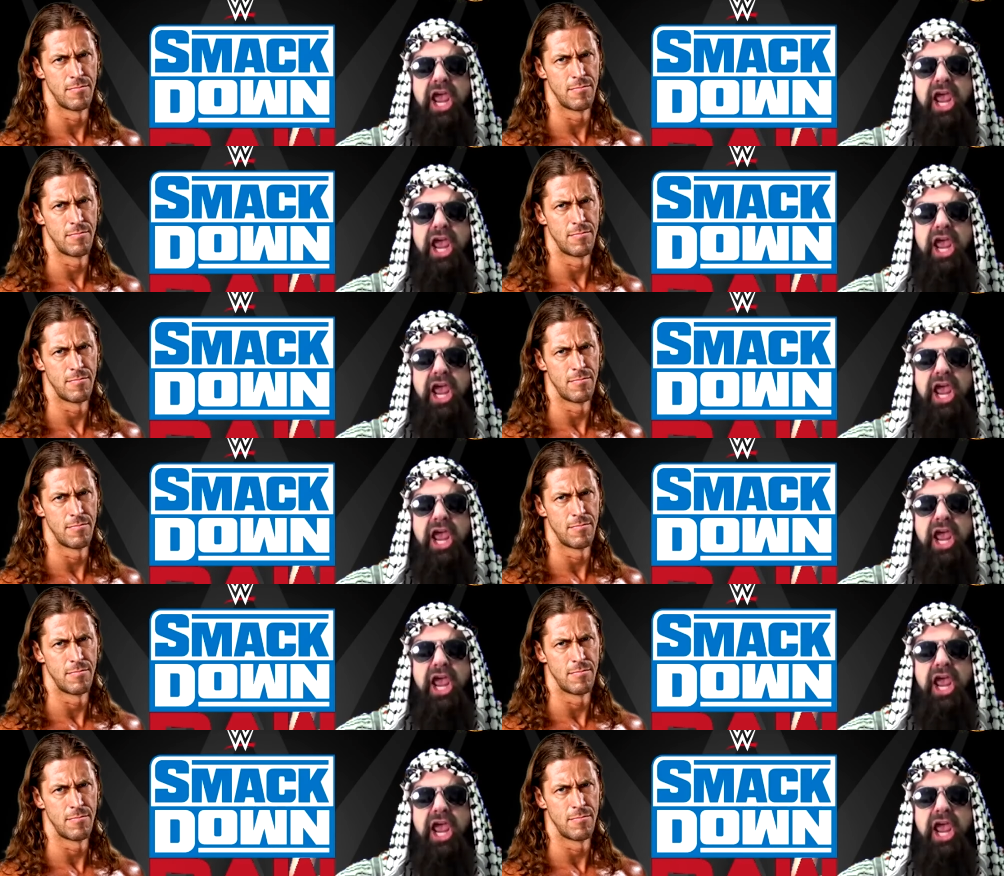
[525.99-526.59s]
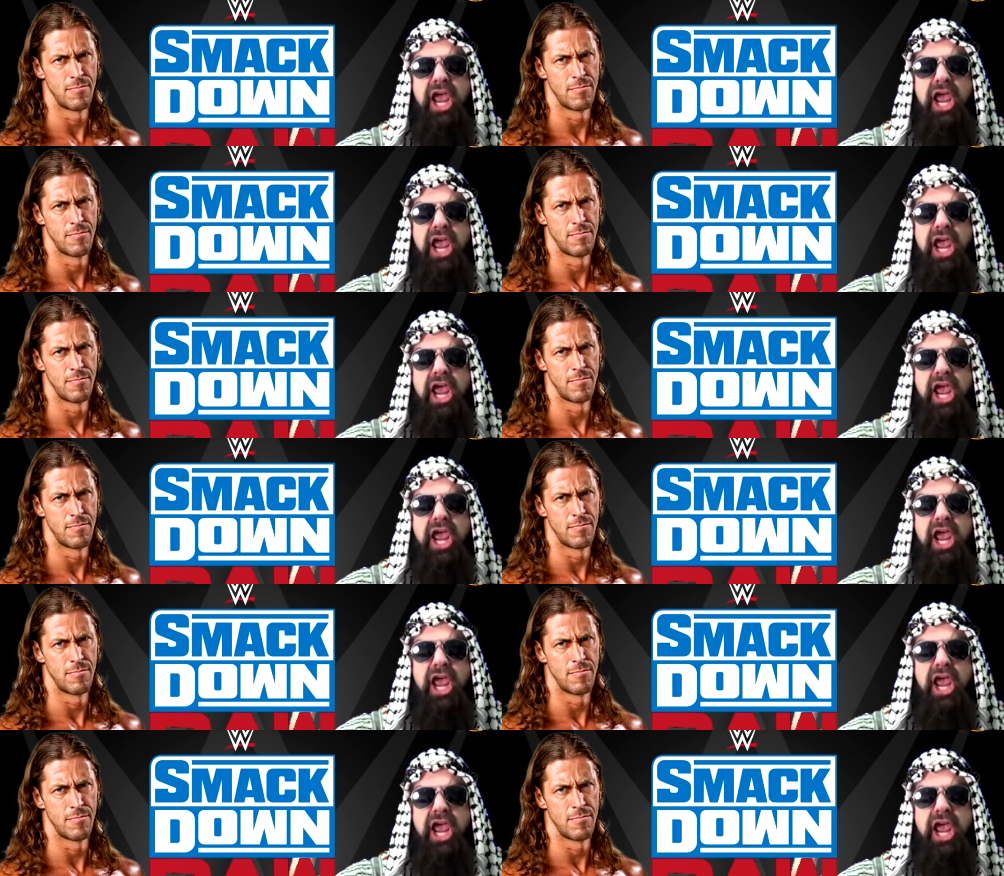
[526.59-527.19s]

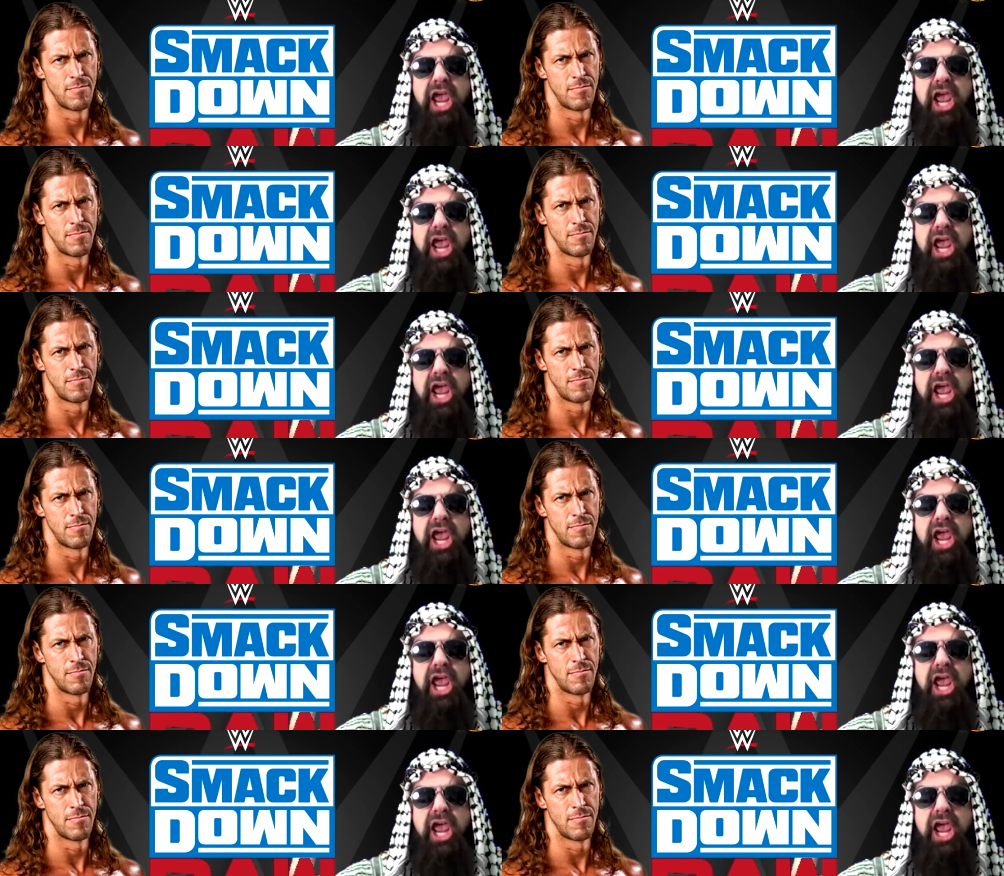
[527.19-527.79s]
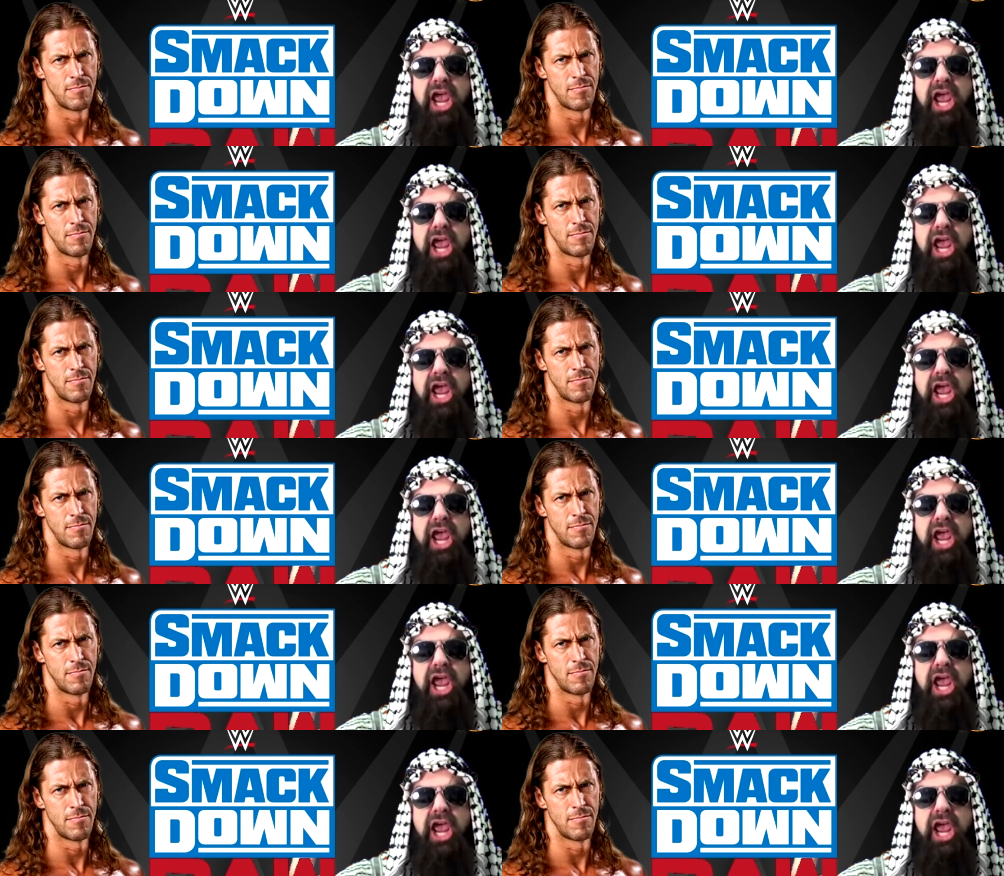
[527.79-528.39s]

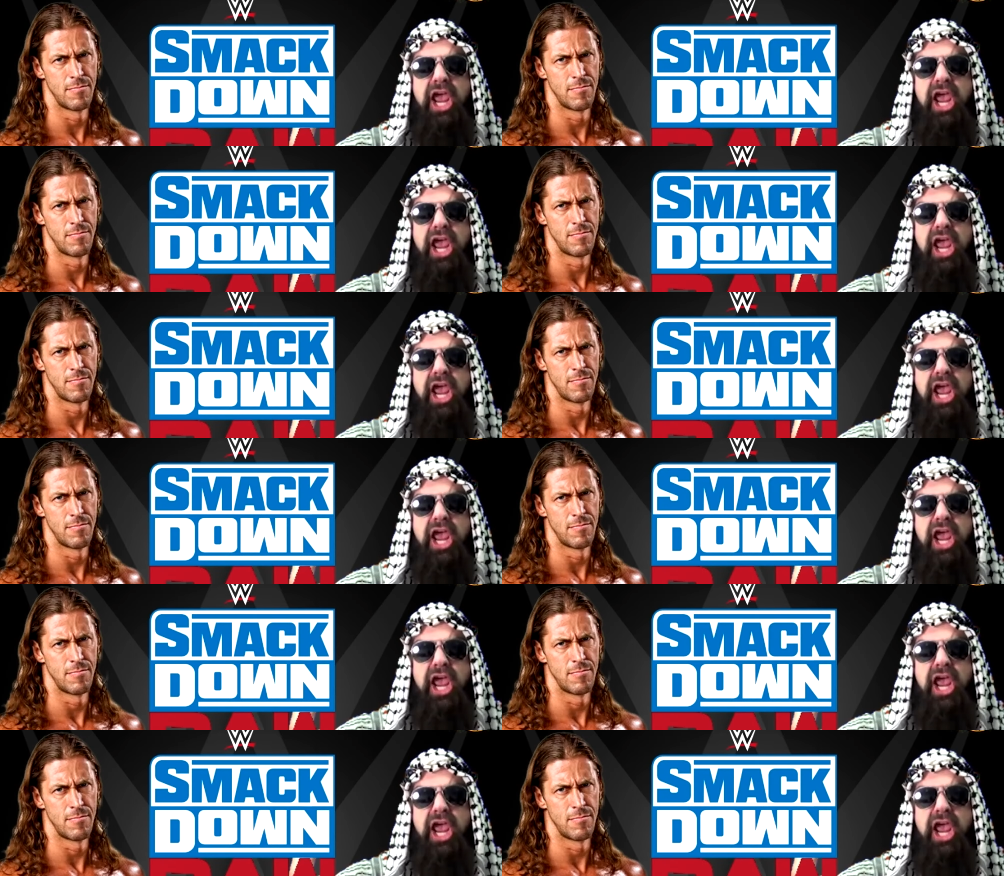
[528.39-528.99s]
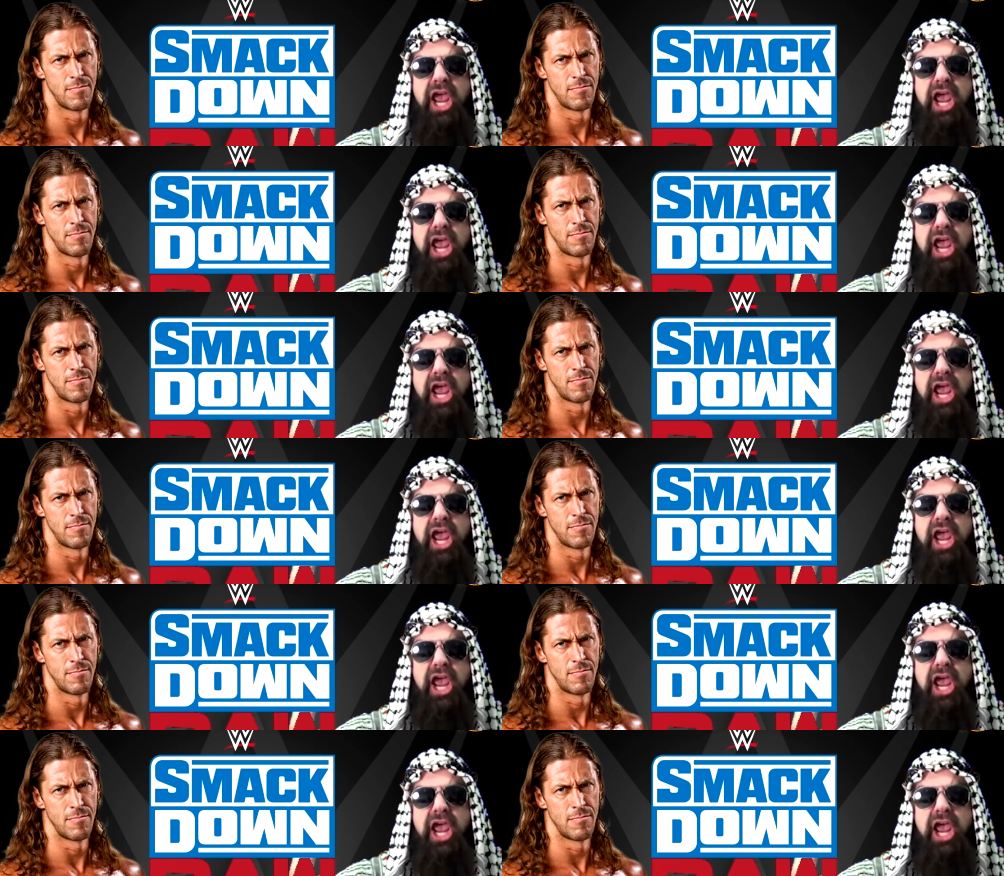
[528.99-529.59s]

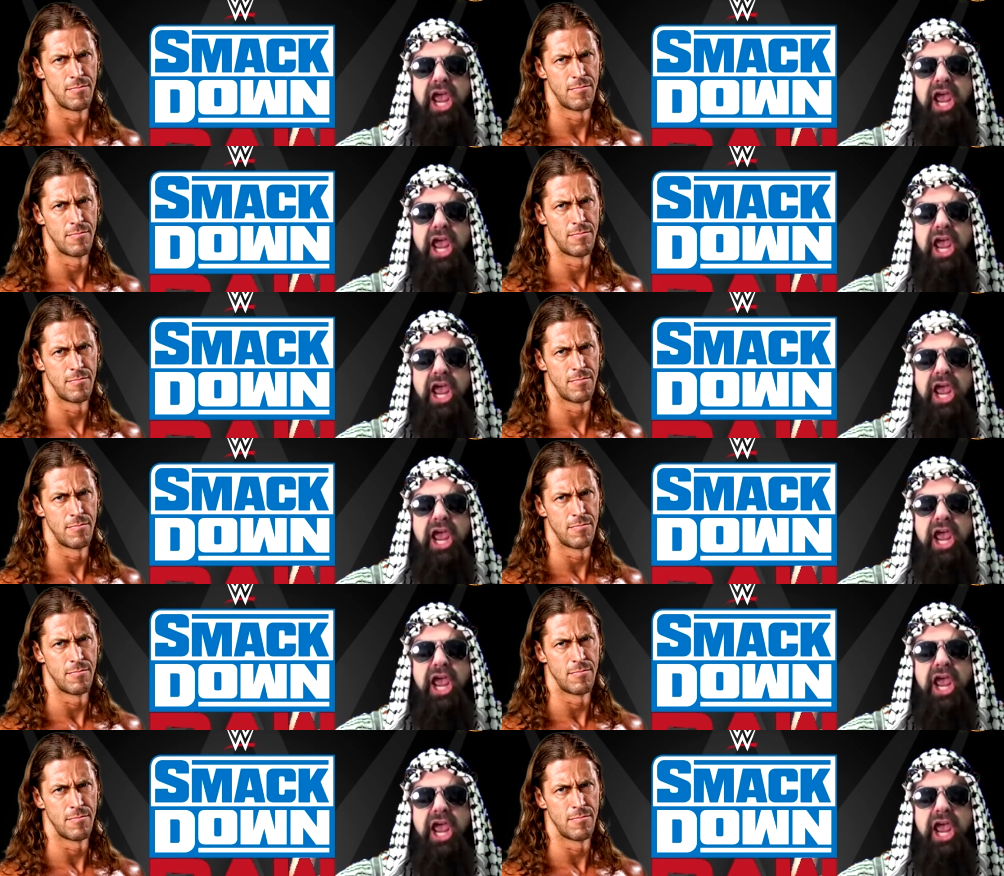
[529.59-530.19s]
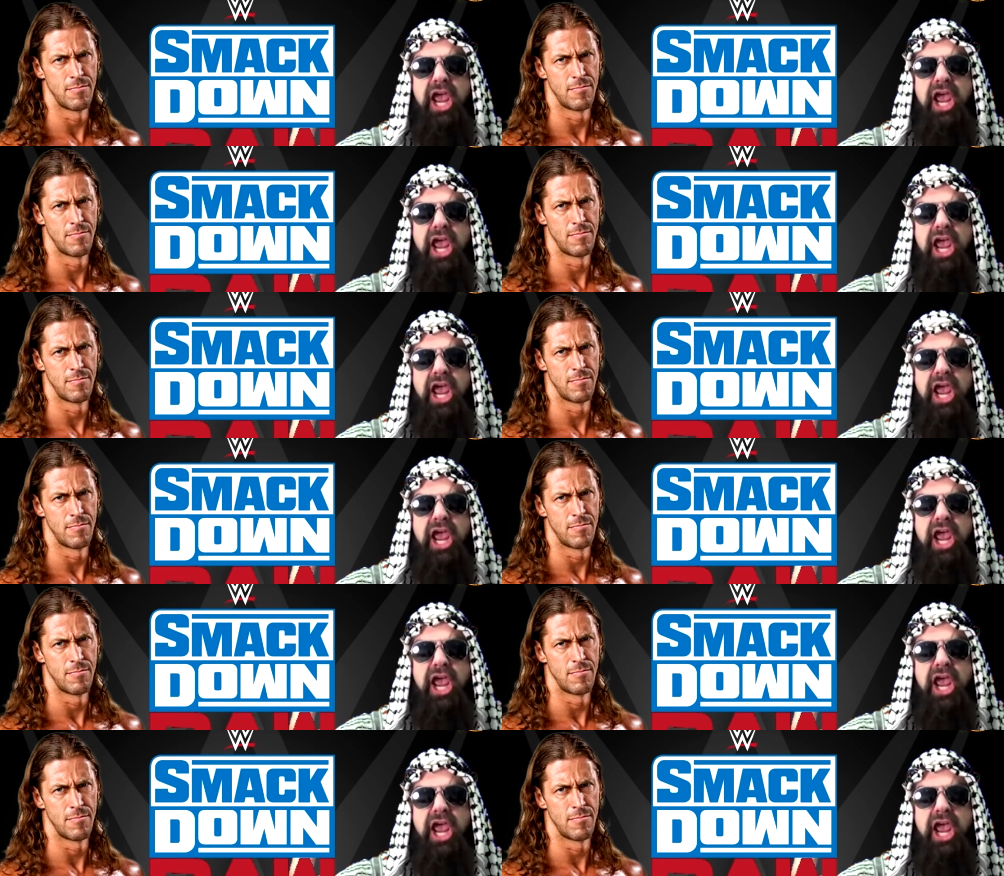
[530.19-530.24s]
No one is speaking in this clip.